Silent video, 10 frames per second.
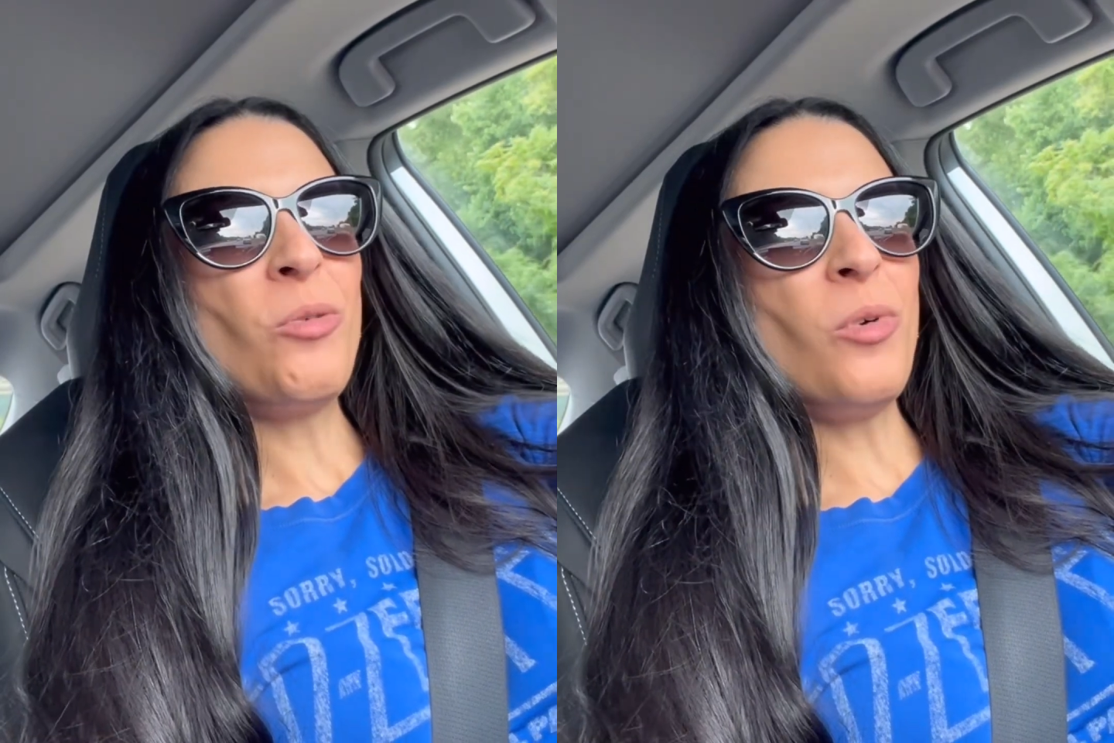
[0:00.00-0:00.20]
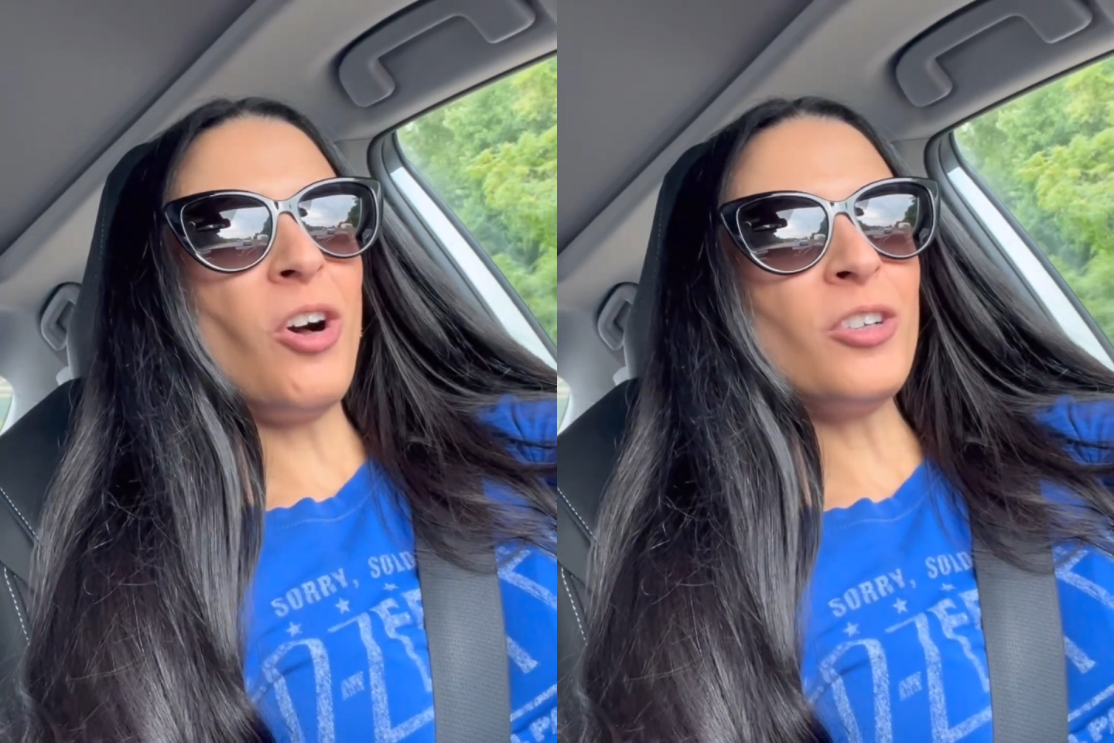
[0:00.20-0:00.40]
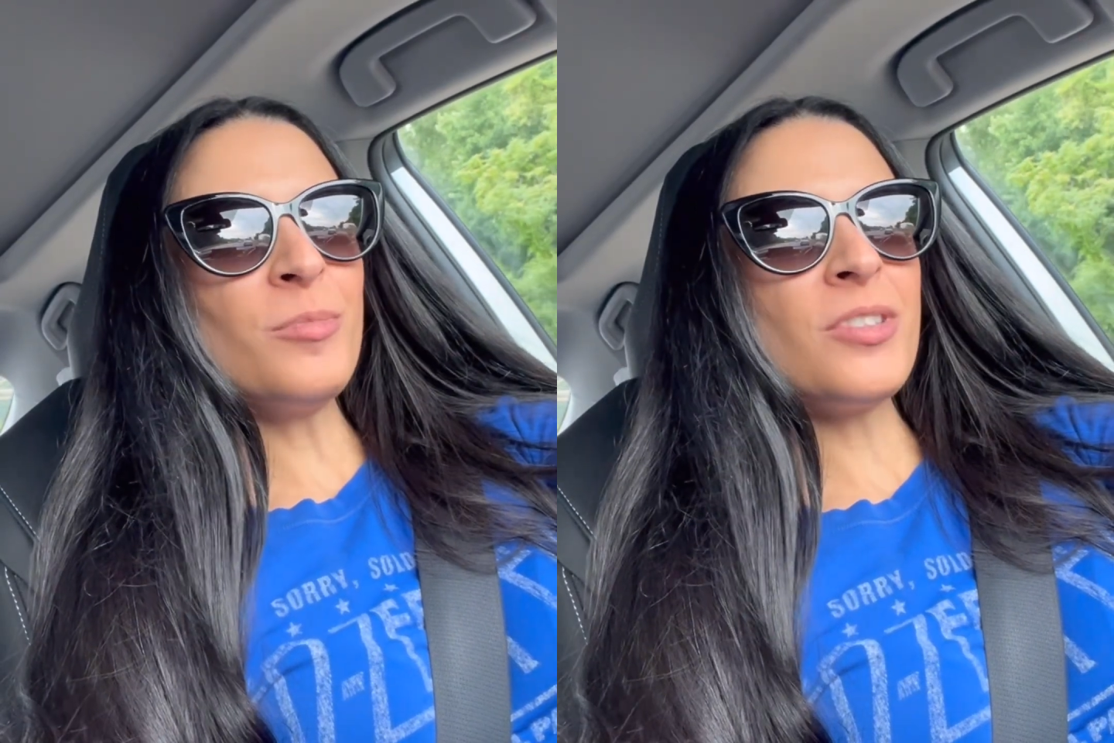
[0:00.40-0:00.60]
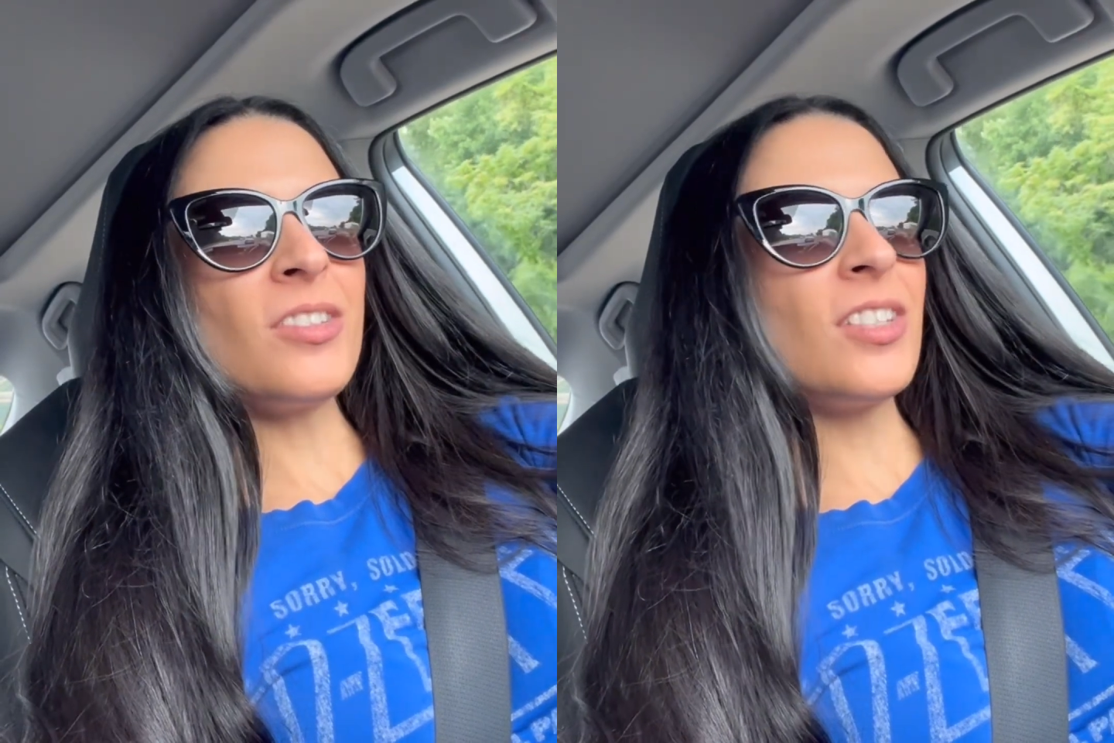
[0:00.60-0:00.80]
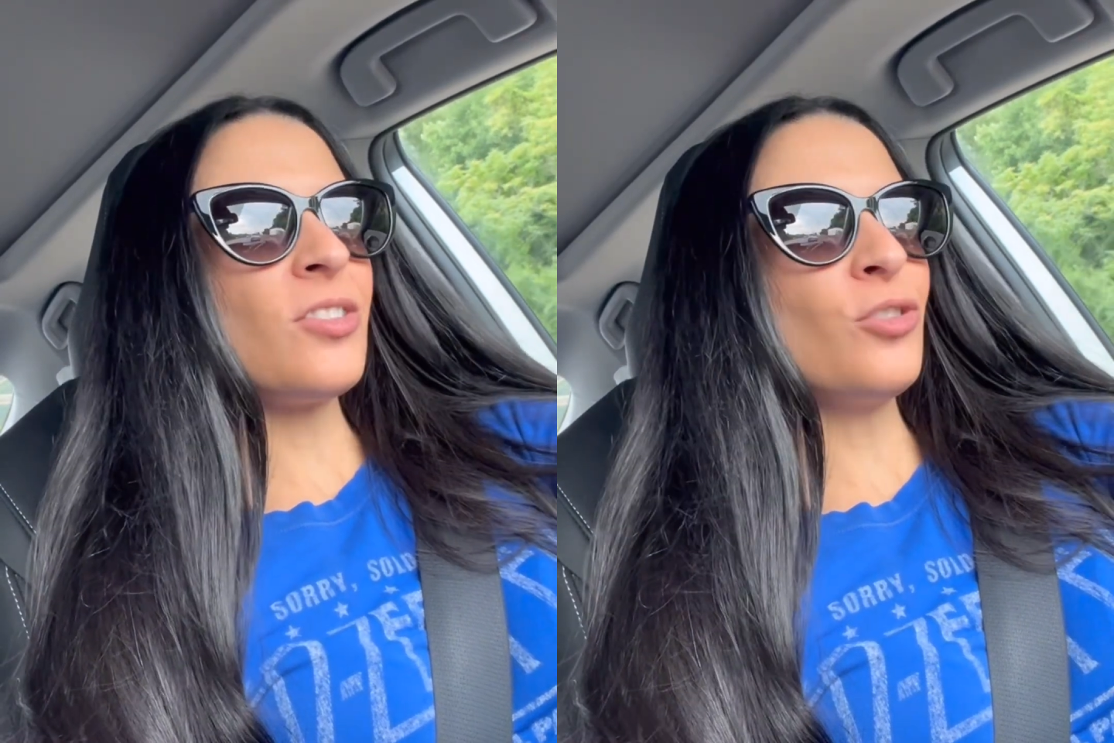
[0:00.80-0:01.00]
Welcome
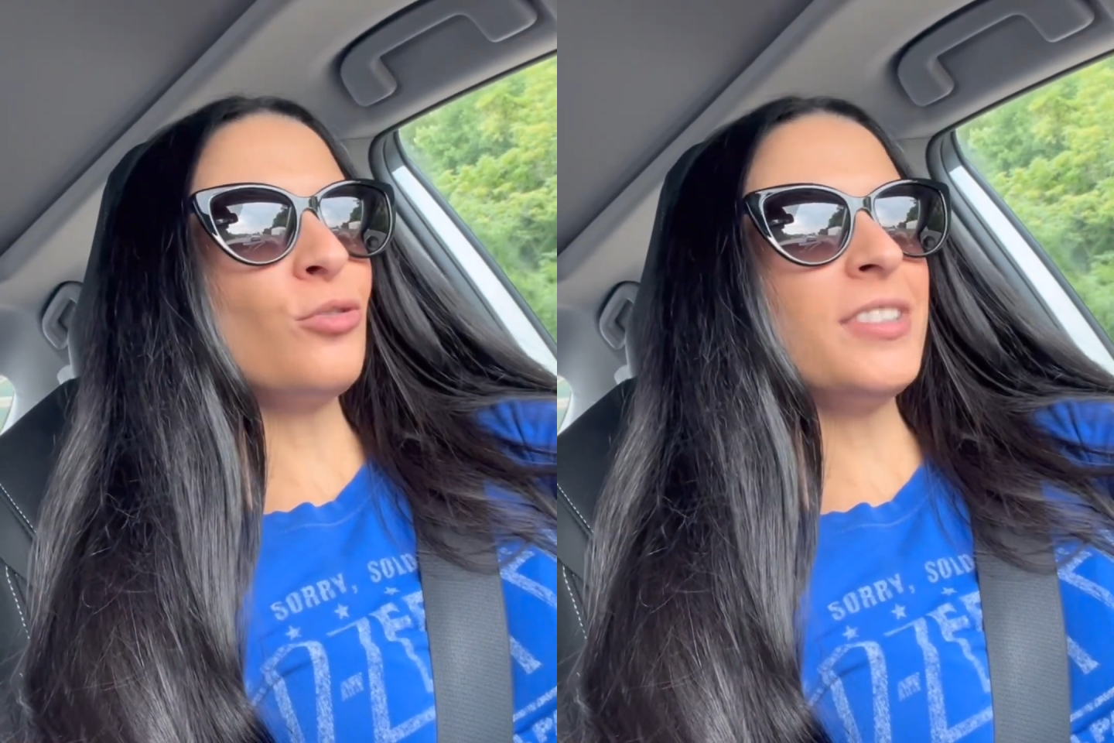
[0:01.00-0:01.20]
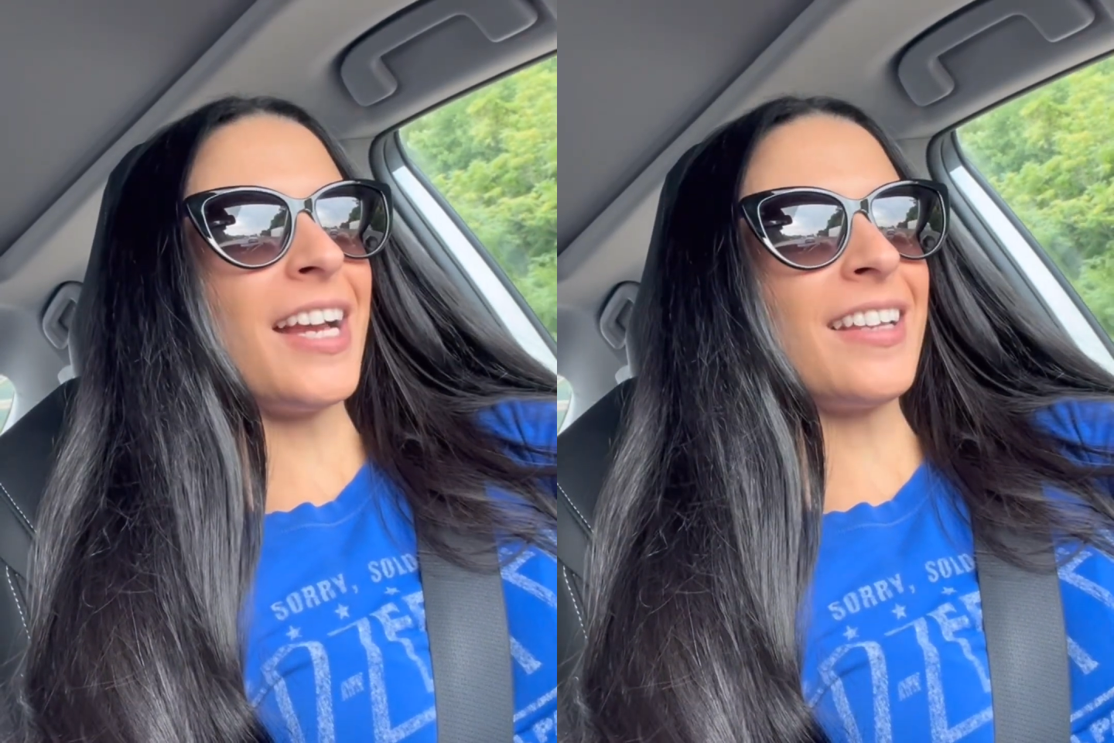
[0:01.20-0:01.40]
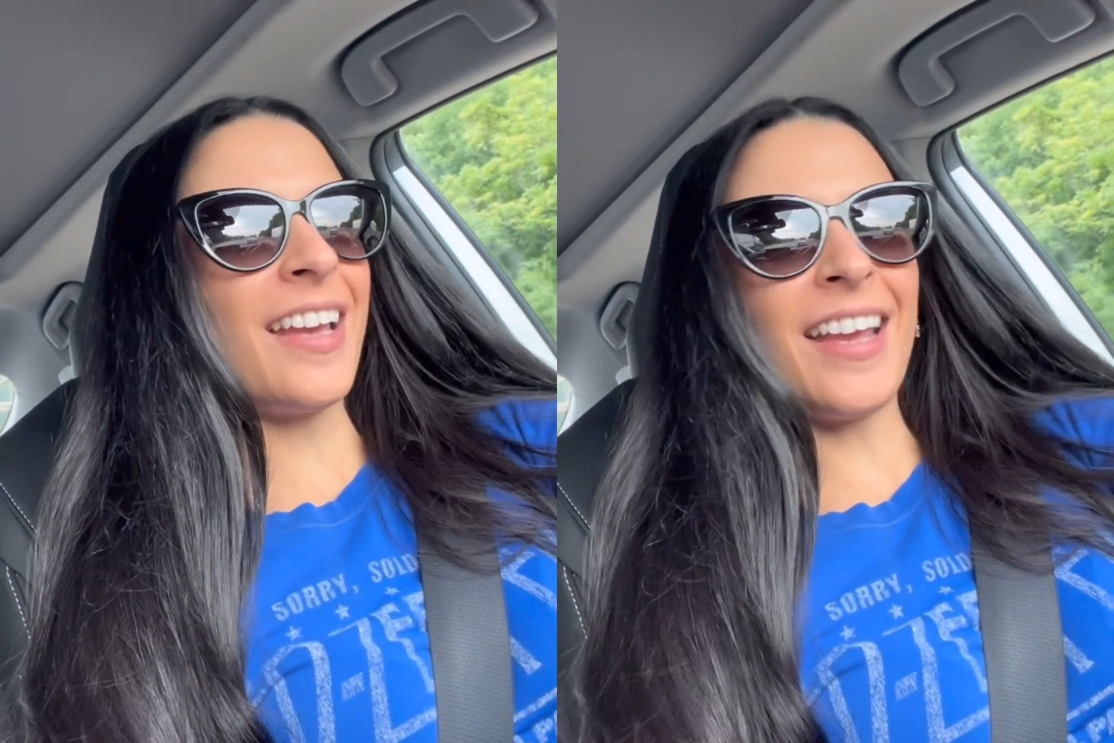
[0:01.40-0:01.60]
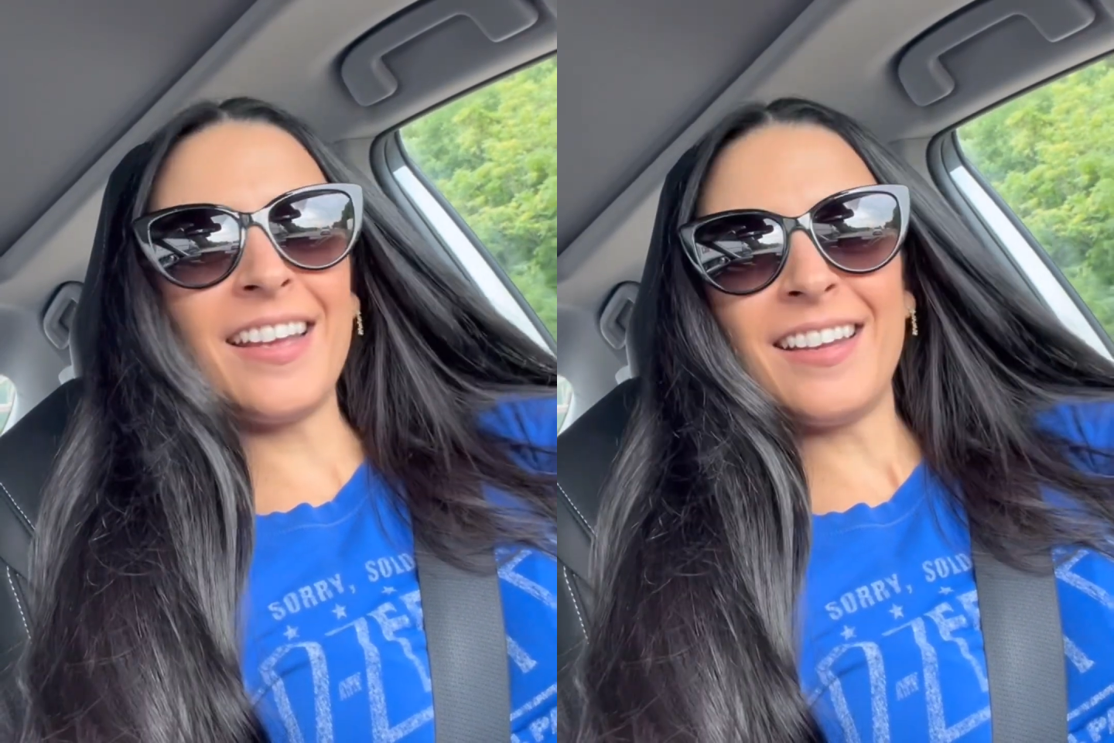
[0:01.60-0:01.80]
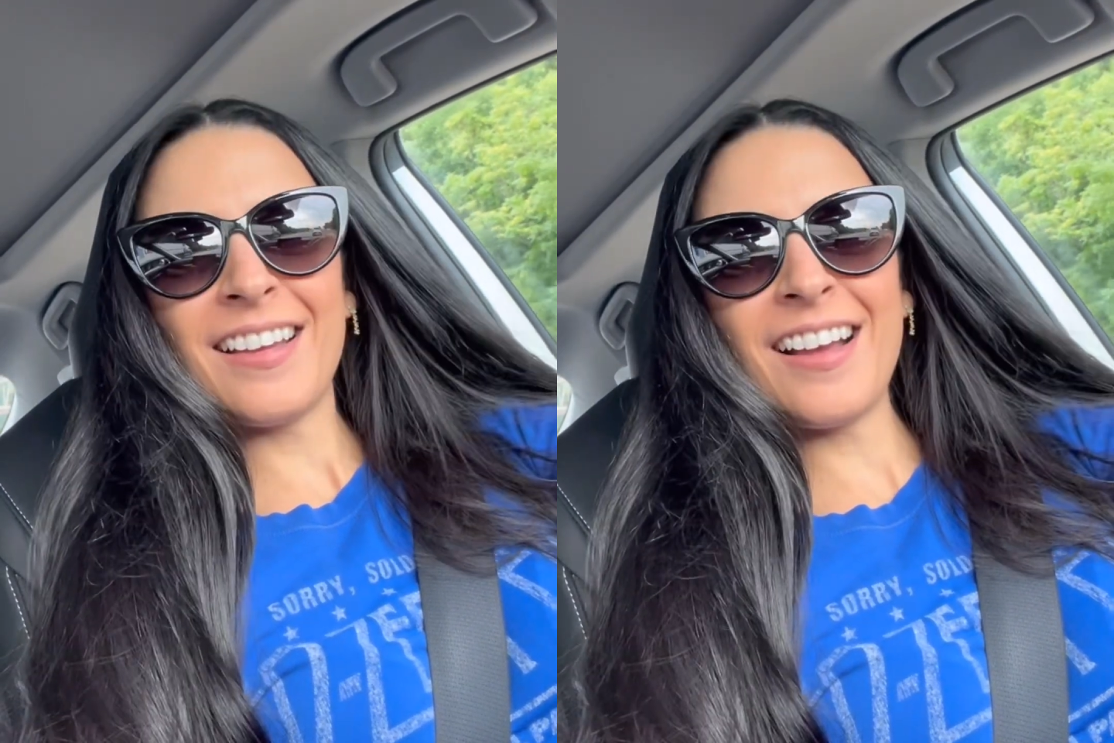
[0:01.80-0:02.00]
to this new
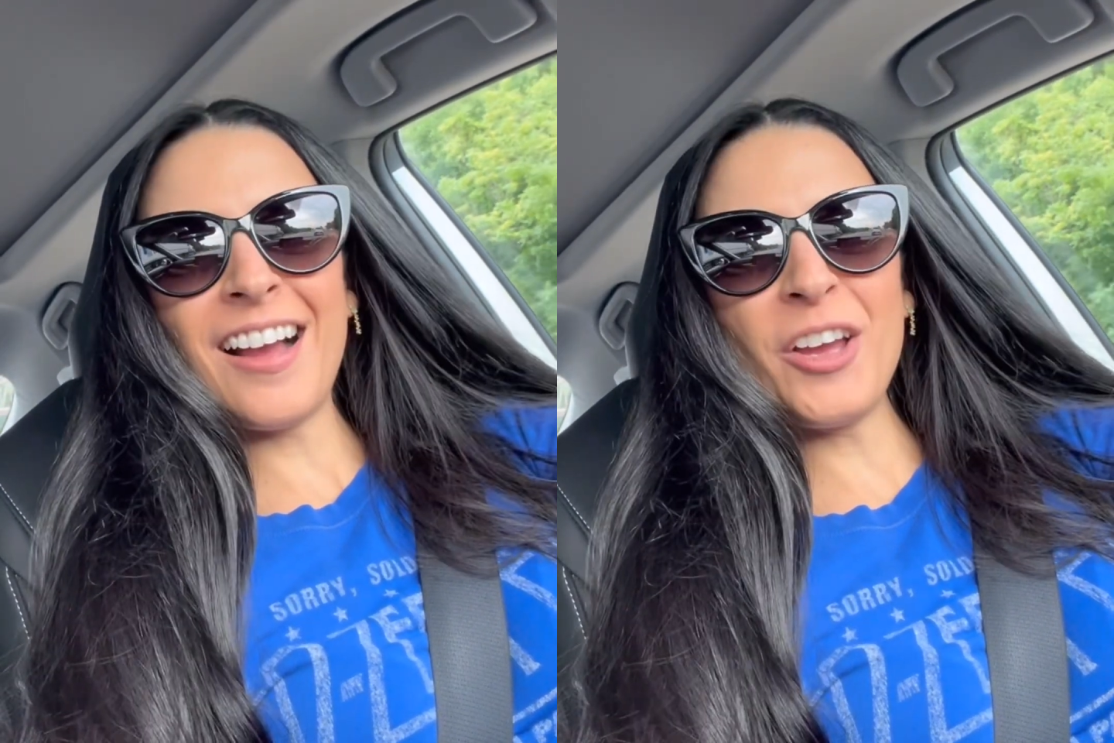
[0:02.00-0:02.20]
decade.